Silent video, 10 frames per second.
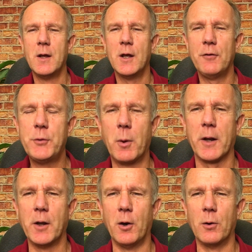If you want to
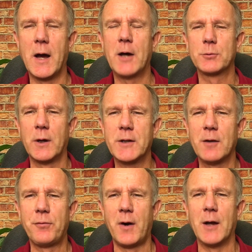know how to
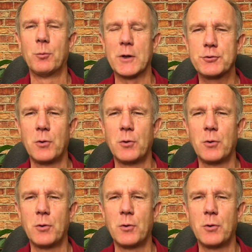identify what's